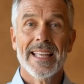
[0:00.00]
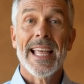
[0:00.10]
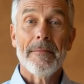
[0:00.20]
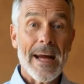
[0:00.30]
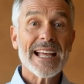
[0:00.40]

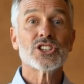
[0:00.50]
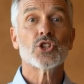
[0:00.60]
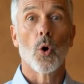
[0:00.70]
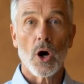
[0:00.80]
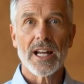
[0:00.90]

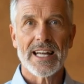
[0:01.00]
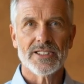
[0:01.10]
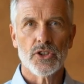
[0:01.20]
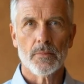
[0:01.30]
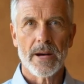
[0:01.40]
Imagine walking
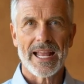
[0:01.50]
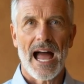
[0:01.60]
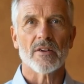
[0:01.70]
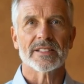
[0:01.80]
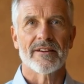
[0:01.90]
into your
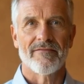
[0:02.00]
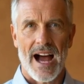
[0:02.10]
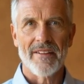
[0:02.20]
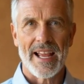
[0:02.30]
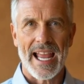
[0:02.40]
bakehouse at
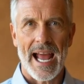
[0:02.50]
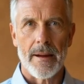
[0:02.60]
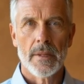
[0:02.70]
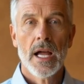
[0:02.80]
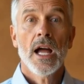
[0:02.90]
5
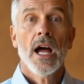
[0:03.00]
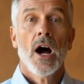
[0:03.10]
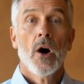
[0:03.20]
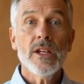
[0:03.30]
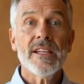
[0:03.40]
a.m.,
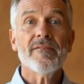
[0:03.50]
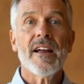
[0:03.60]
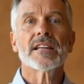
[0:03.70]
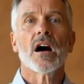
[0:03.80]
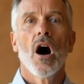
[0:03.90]
only to
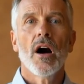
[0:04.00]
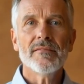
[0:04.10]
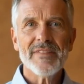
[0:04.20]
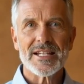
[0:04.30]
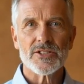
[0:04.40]
find all
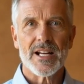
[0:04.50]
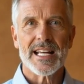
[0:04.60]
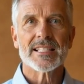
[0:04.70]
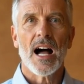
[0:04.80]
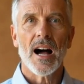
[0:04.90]
of
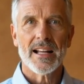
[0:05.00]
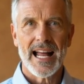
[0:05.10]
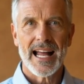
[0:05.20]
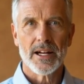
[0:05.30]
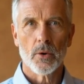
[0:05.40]
yesterday's
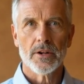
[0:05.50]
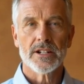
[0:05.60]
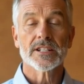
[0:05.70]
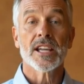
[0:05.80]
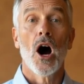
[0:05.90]
online
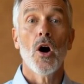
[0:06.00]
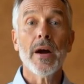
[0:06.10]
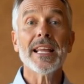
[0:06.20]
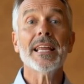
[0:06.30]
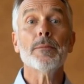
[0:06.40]
orders
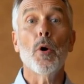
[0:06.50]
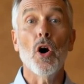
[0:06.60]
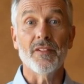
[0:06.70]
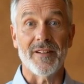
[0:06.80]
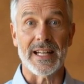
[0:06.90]
already
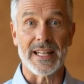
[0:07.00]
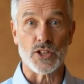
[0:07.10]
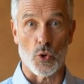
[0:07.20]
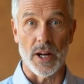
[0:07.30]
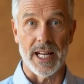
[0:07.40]
perfectly
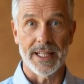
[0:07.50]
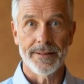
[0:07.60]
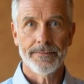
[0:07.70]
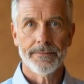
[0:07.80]
sorted.